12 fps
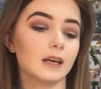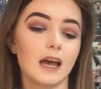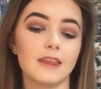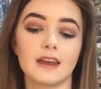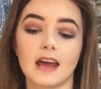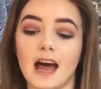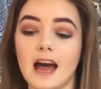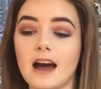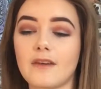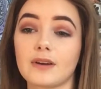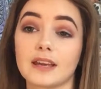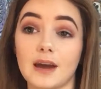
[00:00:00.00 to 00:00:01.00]
And then I
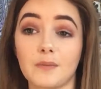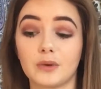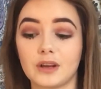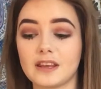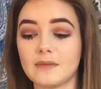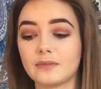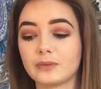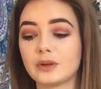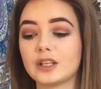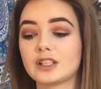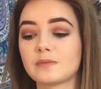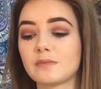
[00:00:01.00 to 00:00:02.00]
have, again, one of them for
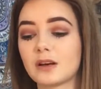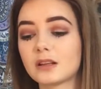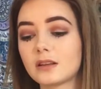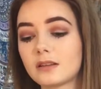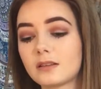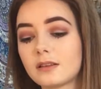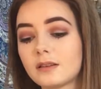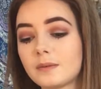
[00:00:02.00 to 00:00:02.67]
each month.